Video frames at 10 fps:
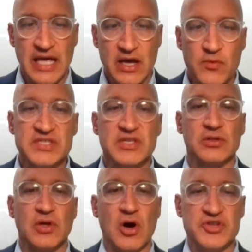It was the
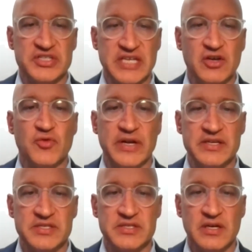largest
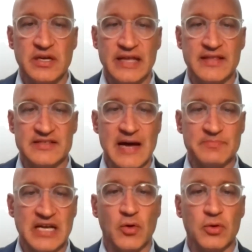increase in the top
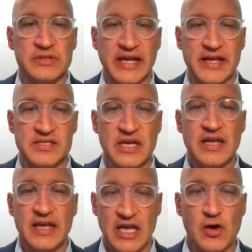10 holdings
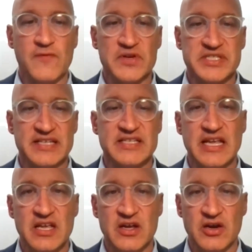in over 60
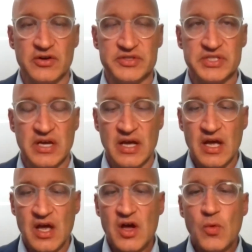years.
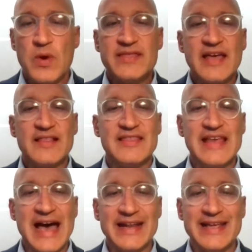We think
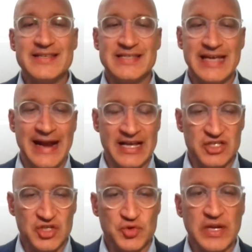that is an
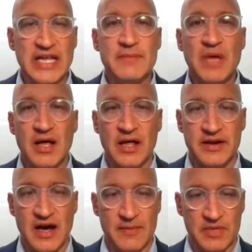extreme
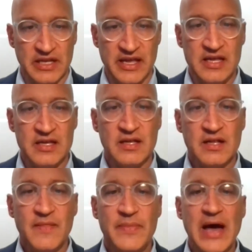anomaly
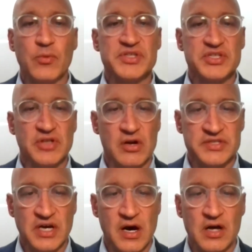that will start
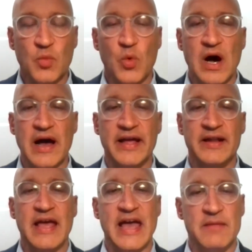to
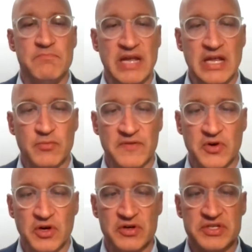unwind and mean
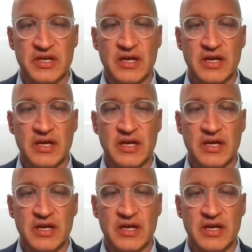revert.